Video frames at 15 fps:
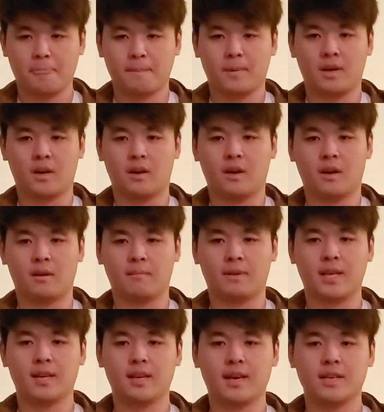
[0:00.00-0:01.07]

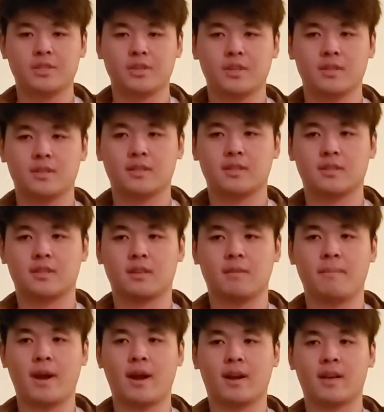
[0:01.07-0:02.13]
League of Legends
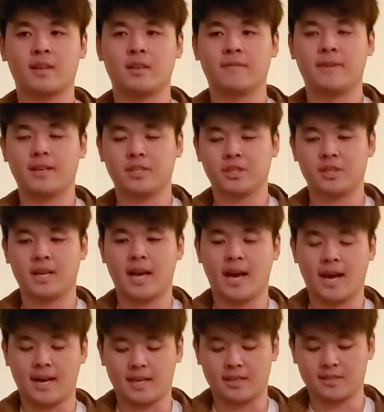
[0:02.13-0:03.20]
American division
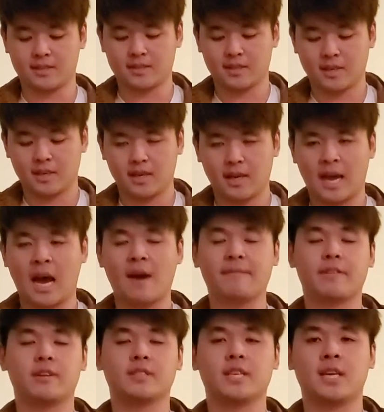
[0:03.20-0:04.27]
has half
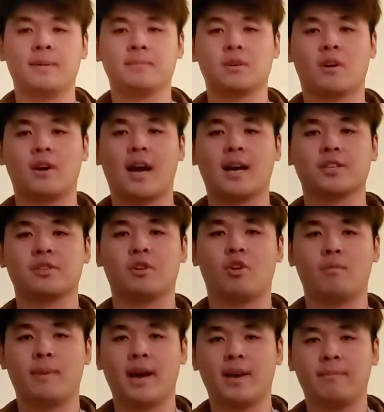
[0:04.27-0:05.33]
their teams are actually
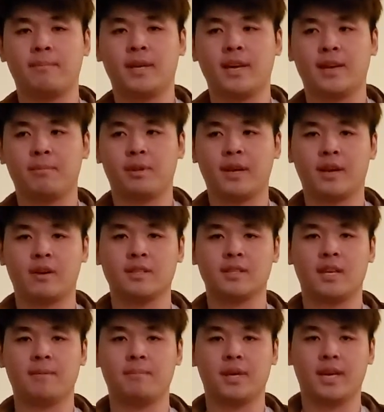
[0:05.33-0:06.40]
owned by NBA players and
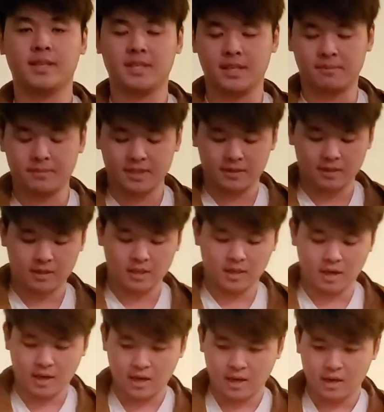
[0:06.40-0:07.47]
NBA teams.
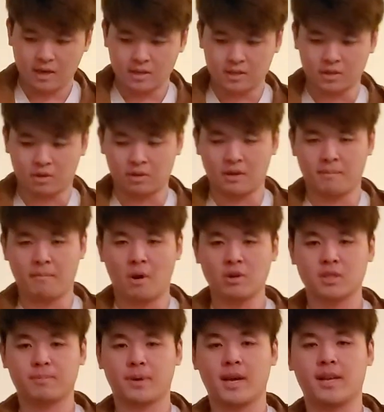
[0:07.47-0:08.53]
So the
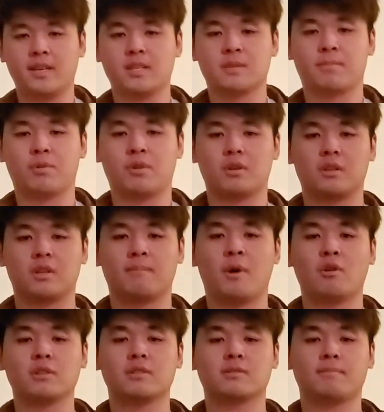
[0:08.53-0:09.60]
most paid
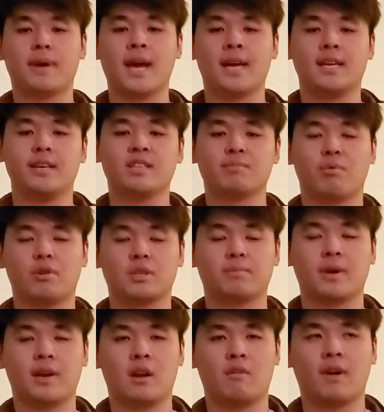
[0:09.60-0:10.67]
esports
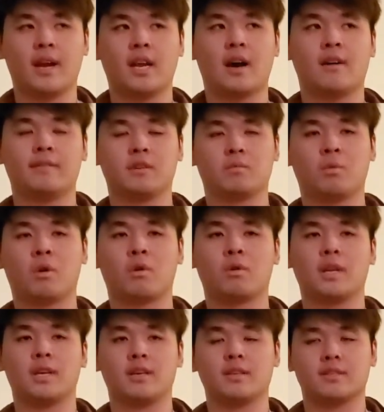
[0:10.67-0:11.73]
player right now in the world
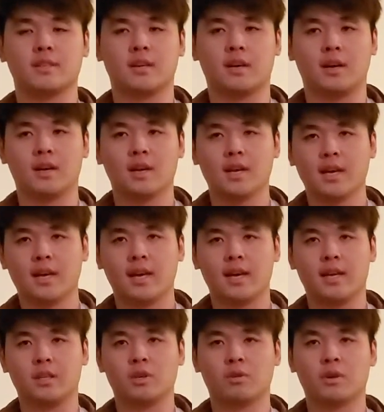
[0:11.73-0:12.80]
is a
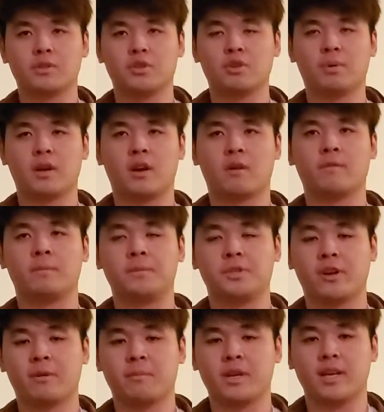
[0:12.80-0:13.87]
Dota 2 player from
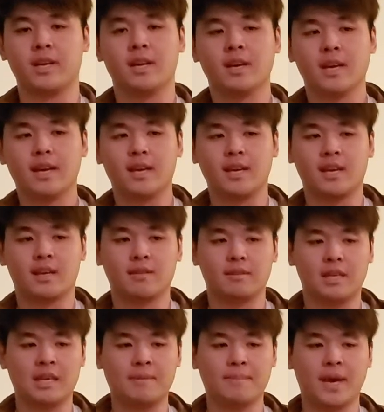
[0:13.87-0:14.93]
Germany.
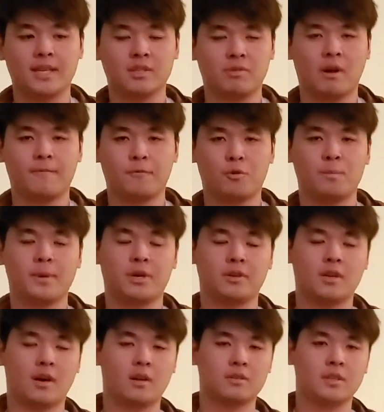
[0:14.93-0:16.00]
He makes around $4 million
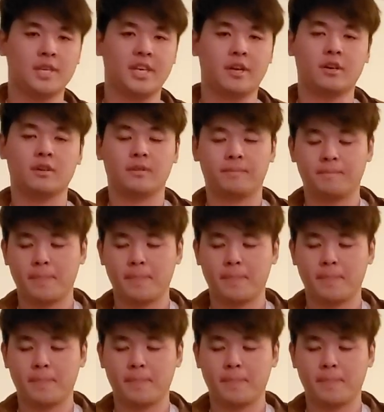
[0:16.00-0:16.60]
a year.